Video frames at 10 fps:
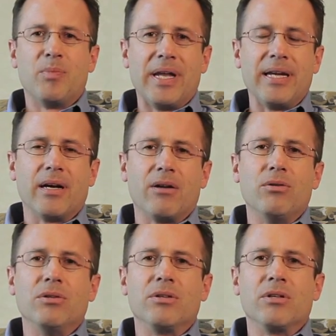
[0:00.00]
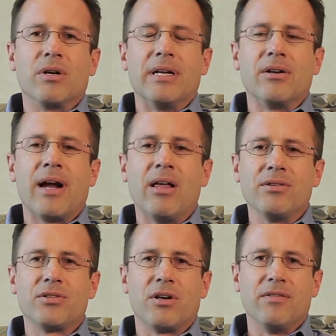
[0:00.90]
Betty got older and her health
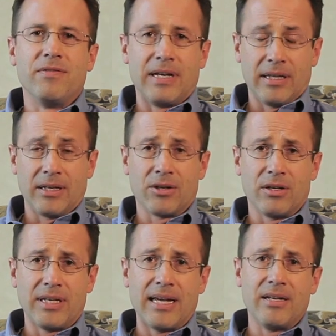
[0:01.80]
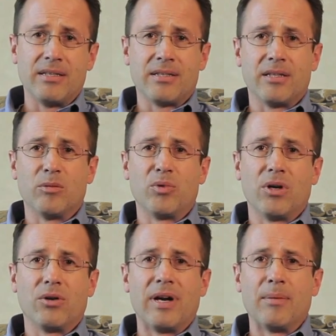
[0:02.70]
started failing, her attendance at the
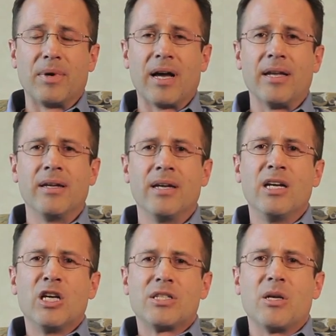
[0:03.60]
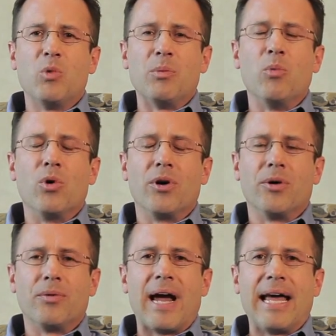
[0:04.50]
program got somewhat more
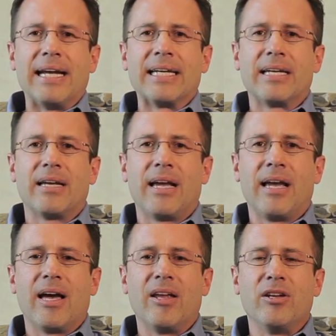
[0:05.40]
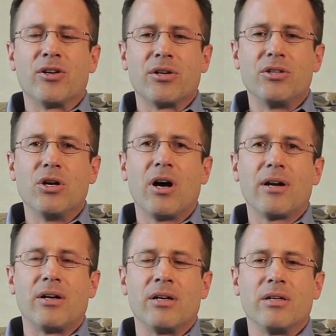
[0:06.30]
erratic, and her
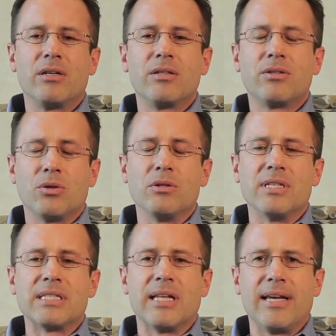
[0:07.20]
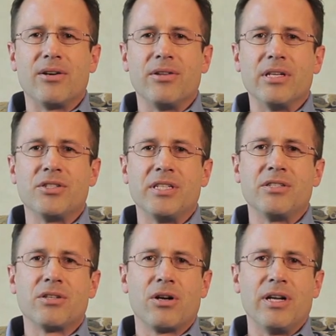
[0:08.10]
daughter told us later that she
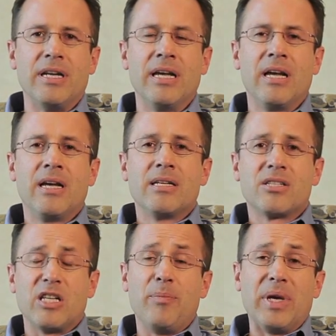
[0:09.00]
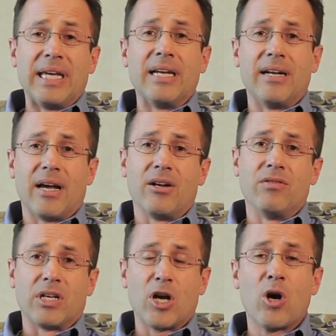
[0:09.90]
started slipping in and out of
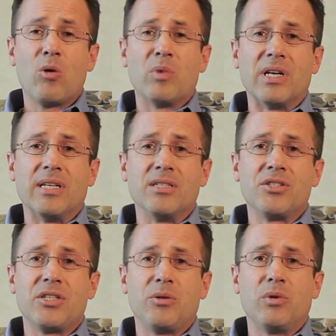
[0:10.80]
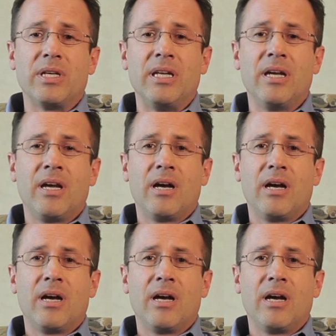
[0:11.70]
a coma, and she would,